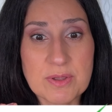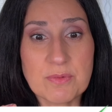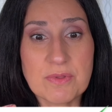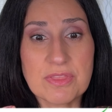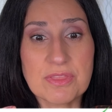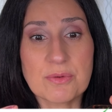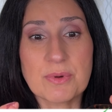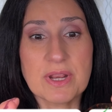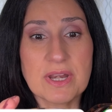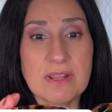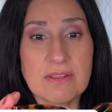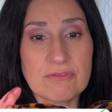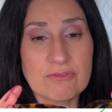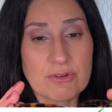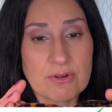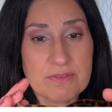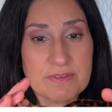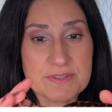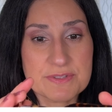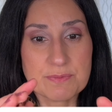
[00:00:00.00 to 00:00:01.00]
with the rating for
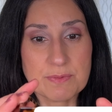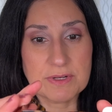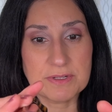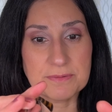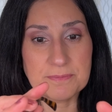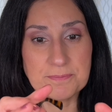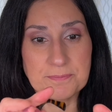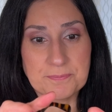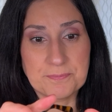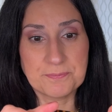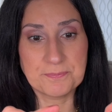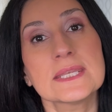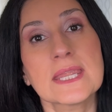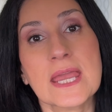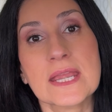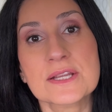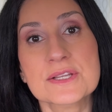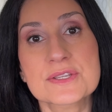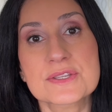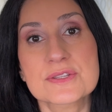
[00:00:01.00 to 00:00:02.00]
this one.
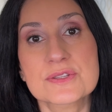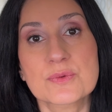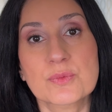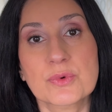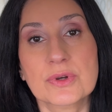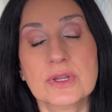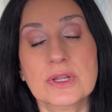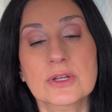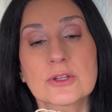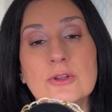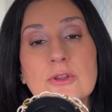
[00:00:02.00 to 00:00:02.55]
Next, we're going to